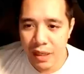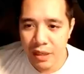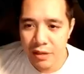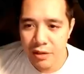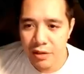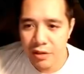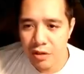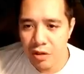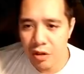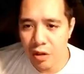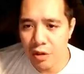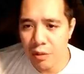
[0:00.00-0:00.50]

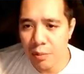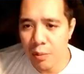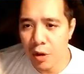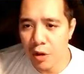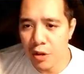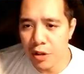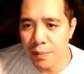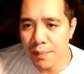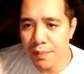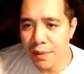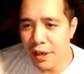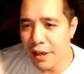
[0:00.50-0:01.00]
So the
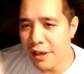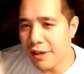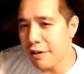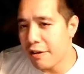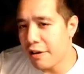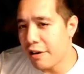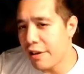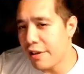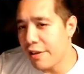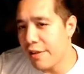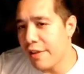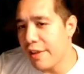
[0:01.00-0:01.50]
multiplier
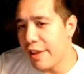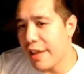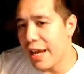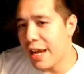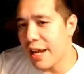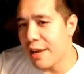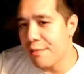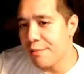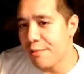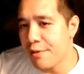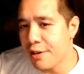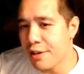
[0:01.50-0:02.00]
on
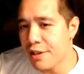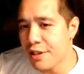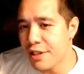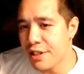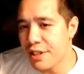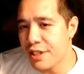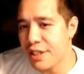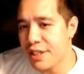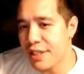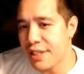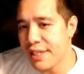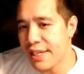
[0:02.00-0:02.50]
that
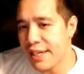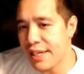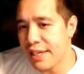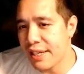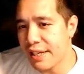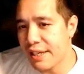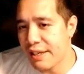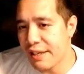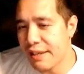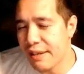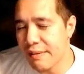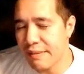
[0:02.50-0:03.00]
was like
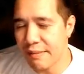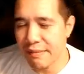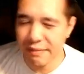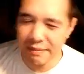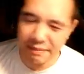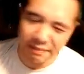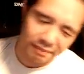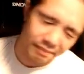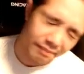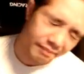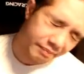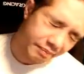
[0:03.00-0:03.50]

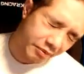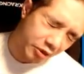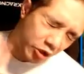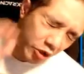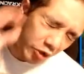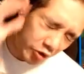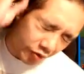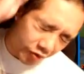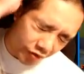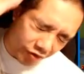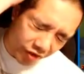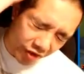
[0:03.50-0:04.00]

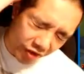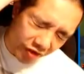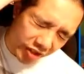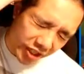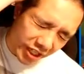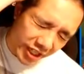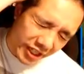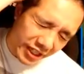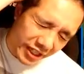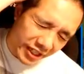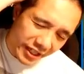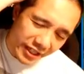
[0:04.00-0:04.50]

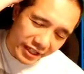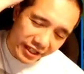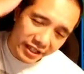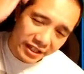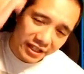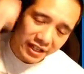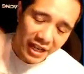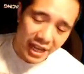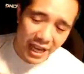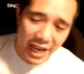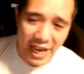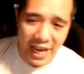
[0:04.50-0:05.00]
250,
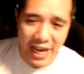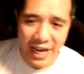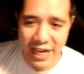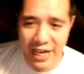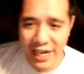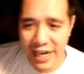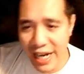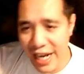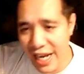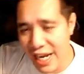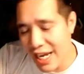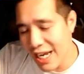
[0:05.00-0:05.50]
and it
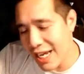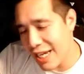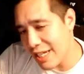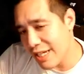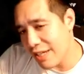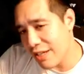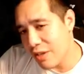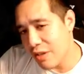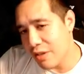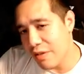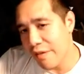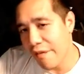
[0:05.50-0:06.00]

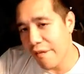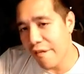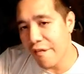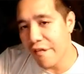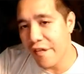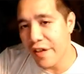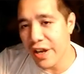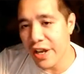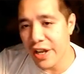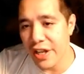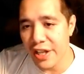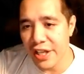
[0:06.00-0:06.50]
has
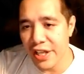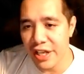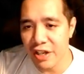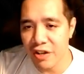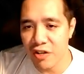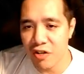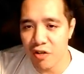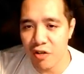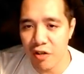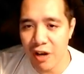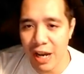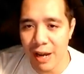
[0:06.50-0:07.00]
fairly
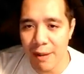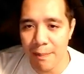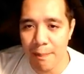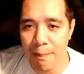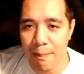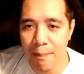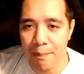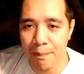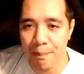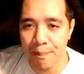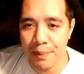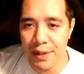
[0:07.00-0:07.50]
crap
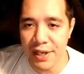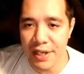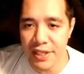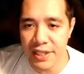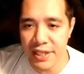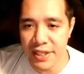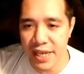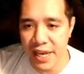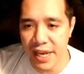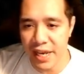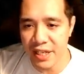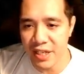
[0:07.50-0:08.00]
base
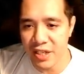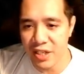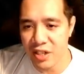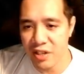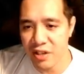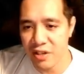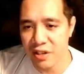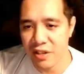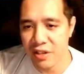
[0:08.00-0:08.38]
stats.